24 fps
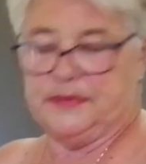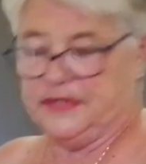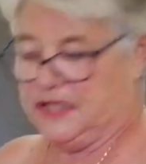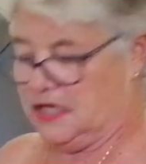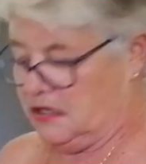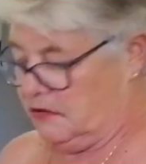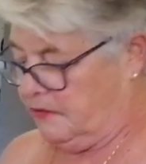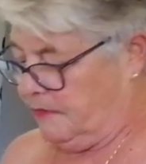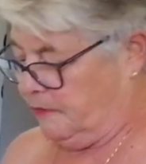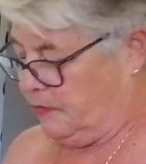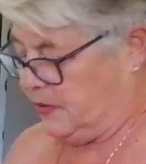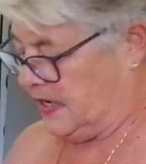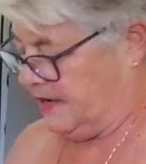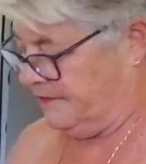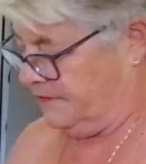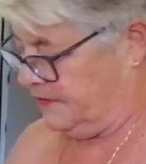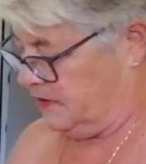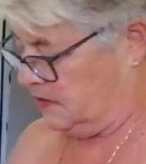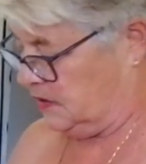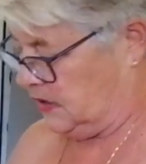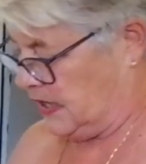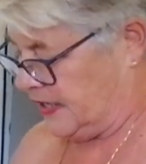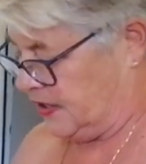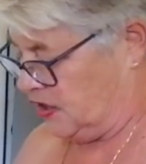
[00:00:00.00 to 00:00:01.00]
know,
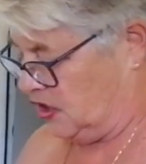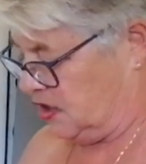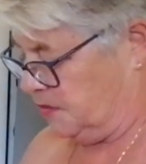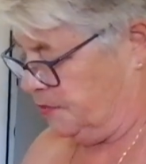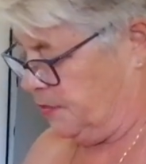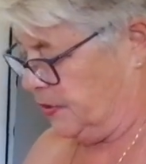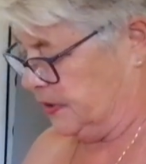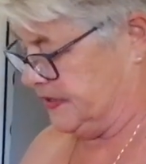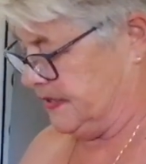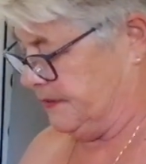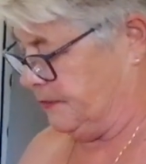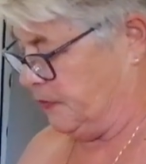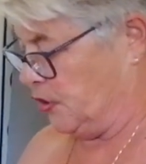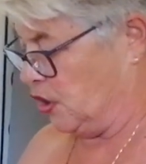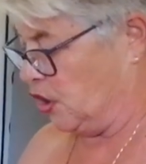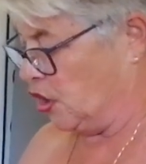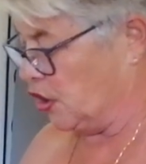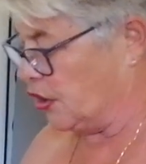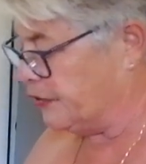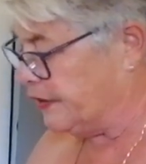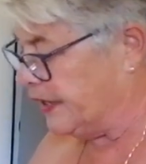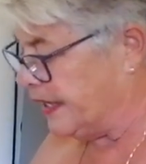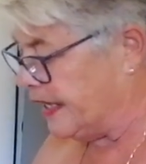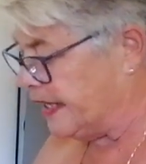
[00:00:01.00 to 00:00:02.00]
whatever, like you put some
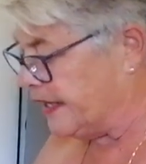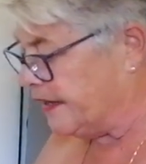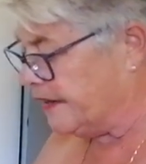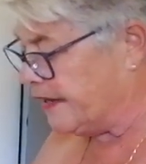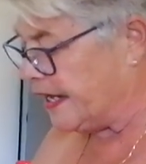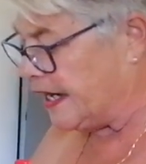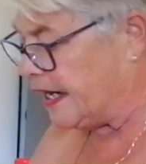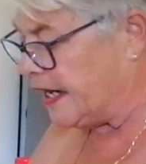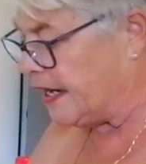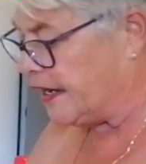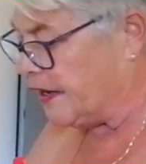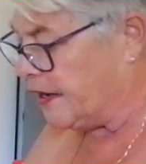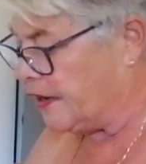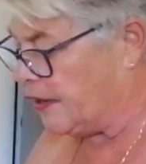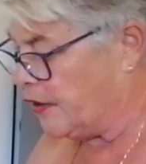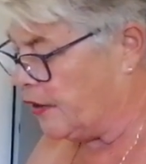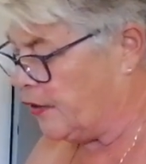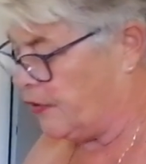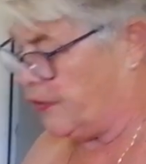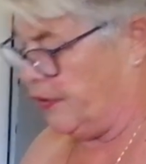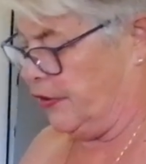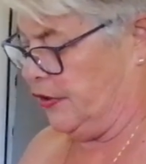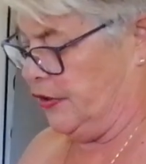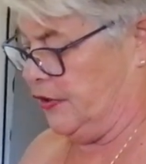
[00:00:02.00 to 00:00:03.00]
curry in
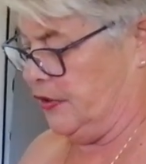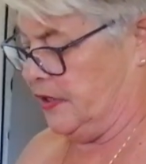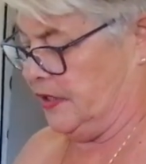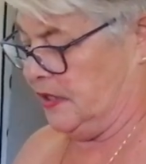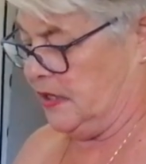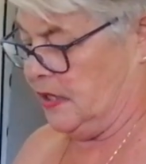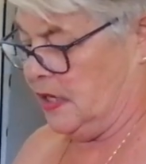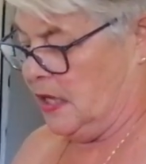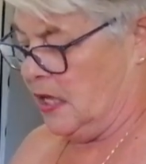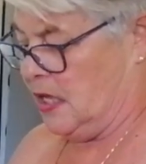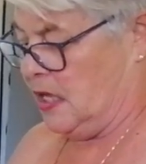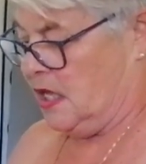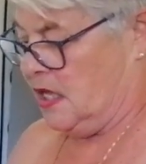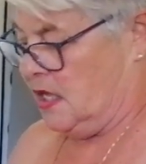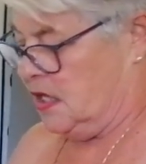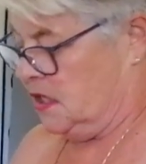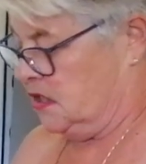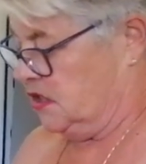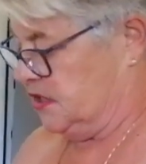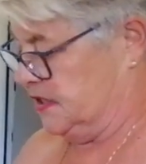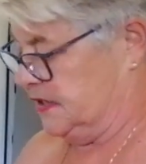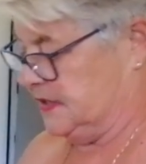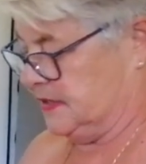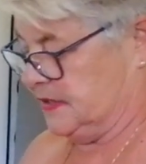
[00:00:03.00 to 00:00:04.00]
there, or you could
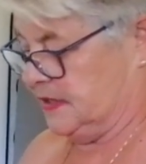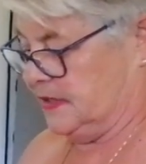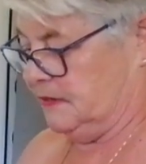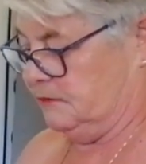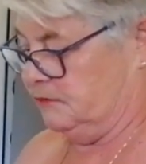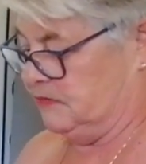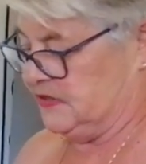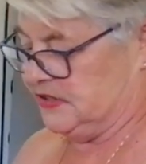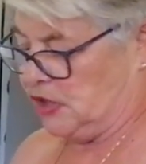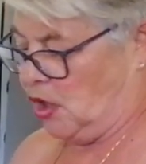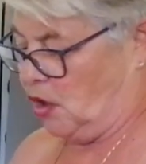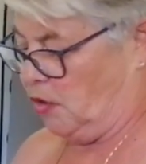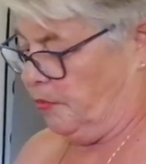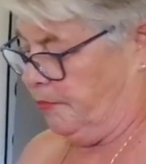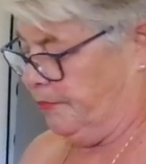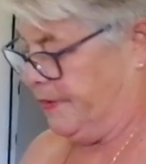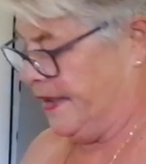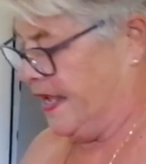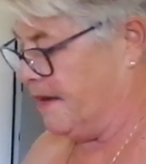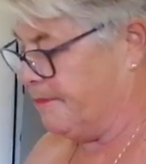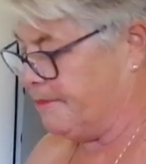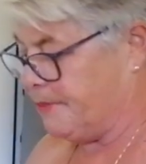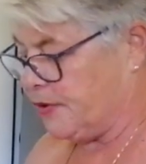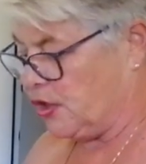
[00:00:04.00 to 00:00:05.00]
just salt and
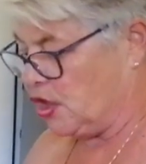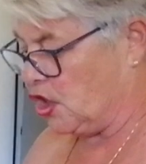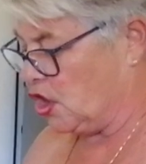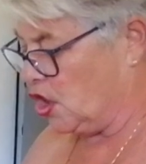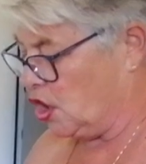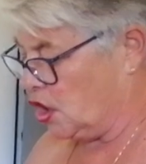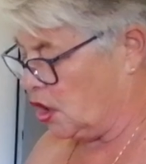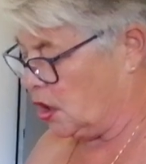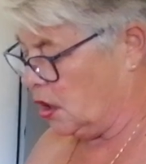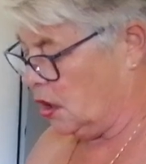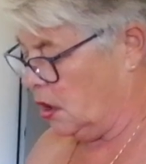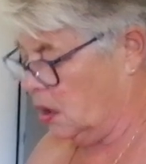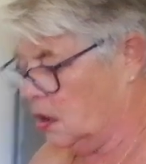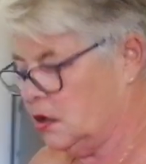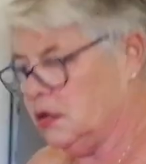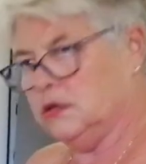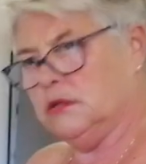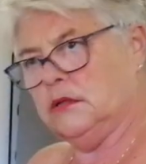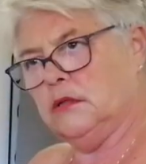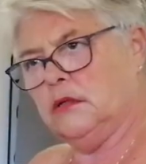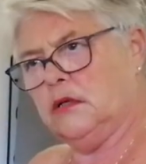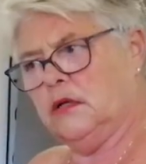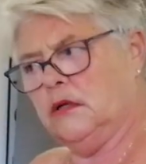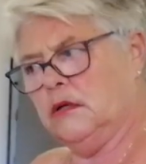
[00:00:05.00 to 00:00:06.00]
pepper.
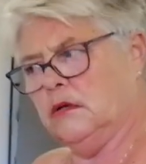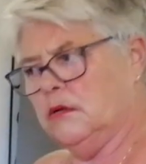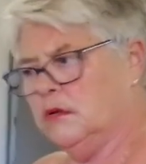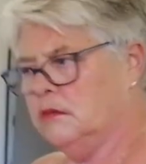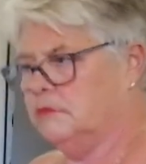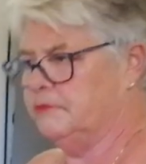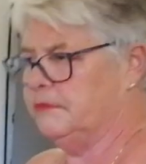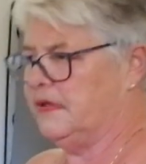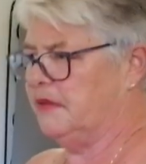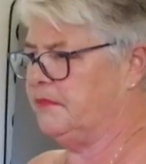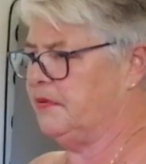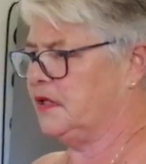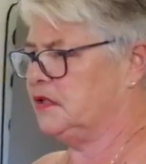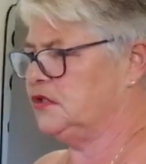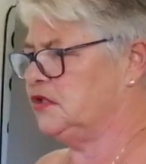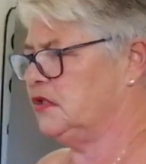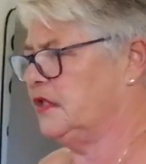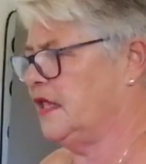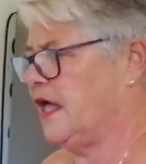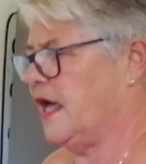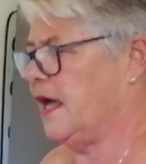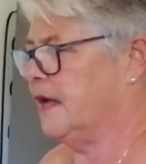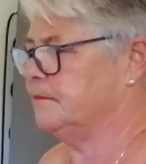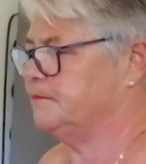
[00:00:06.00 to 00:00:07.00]
Oh, maybe I'll do
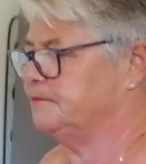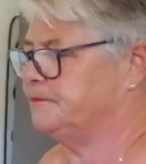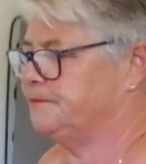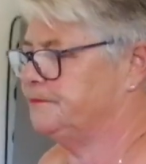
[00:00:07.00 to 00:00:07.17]
that.